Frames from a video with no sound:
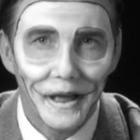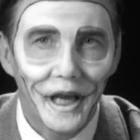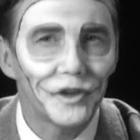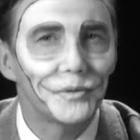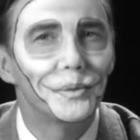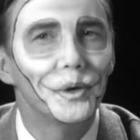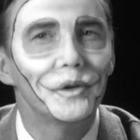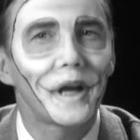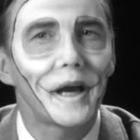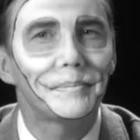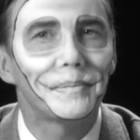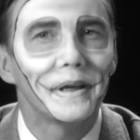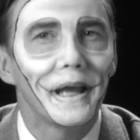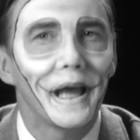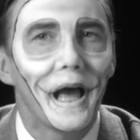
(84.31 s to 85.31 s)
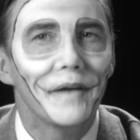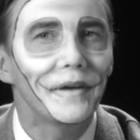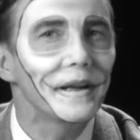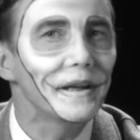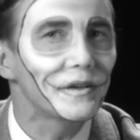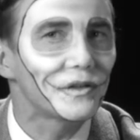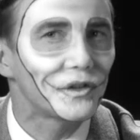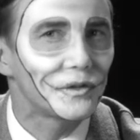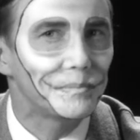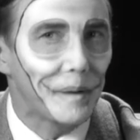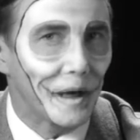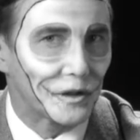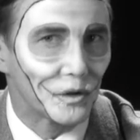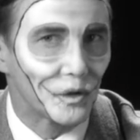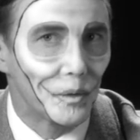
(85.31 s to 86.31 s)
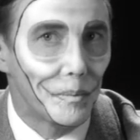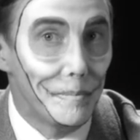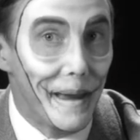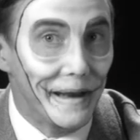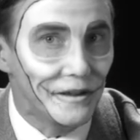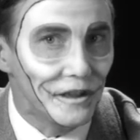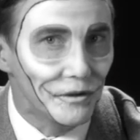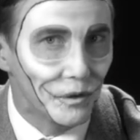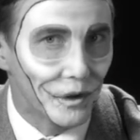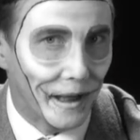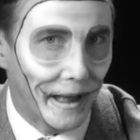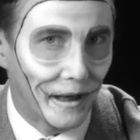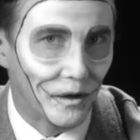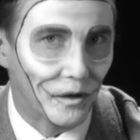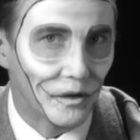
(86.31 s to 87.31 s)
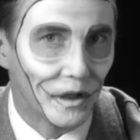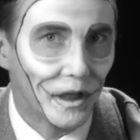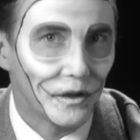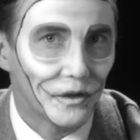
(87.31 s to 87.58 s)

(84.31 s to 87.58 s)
has brewed up a very special medieval ale